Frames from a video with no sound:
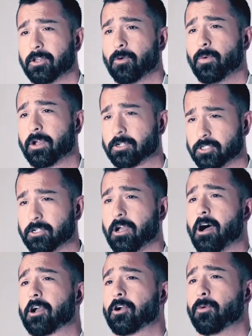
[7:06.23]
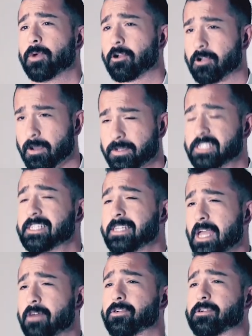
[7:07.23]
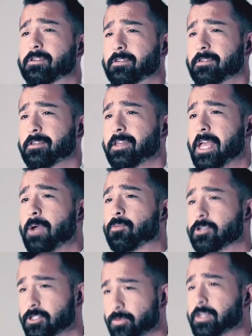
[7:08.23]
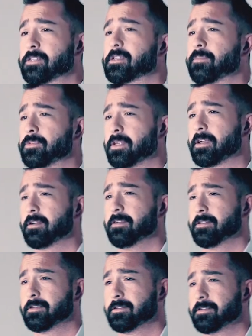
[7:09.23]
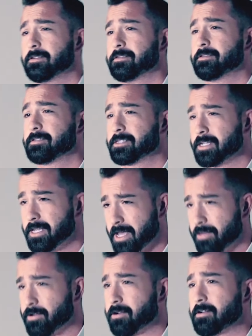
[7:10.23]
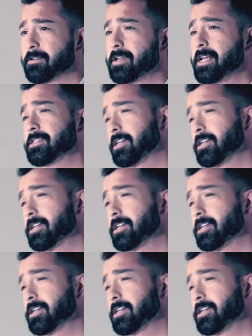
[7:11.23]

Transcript: We are Chicago. We are coming together, and we're doing something together as a